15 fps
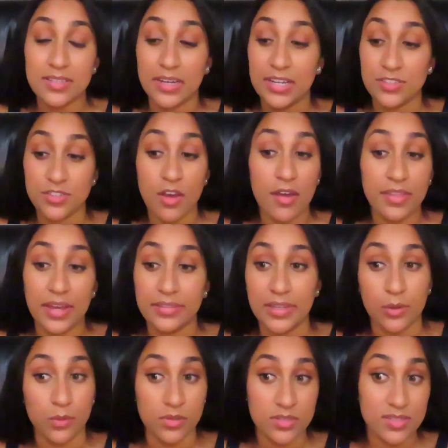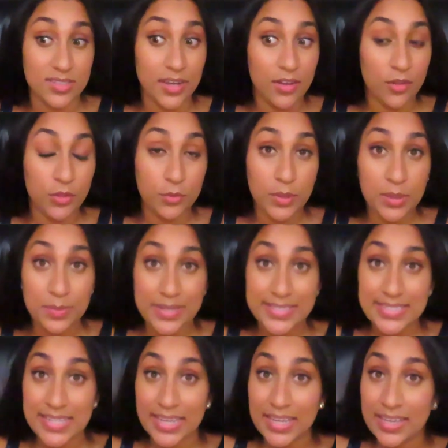and I saw that there were still 3
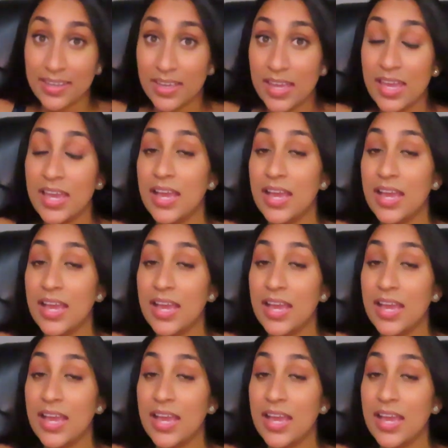missing.